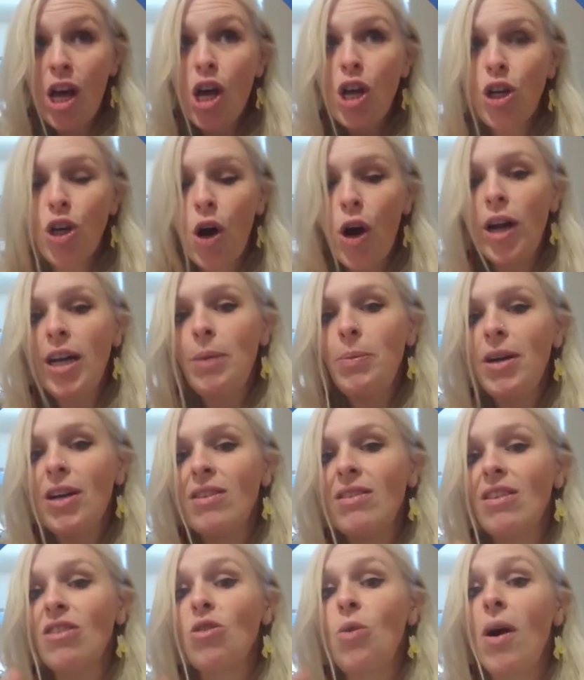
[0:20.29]
not only
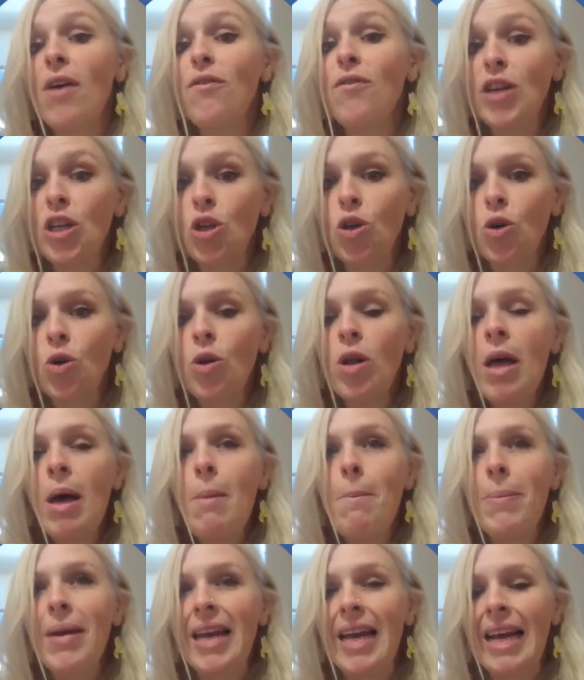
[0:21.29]
because it's quite visual,
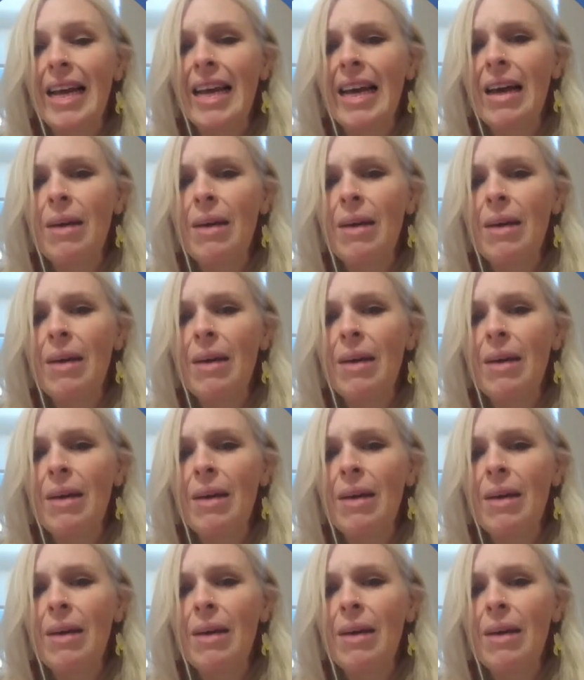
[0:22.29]
but it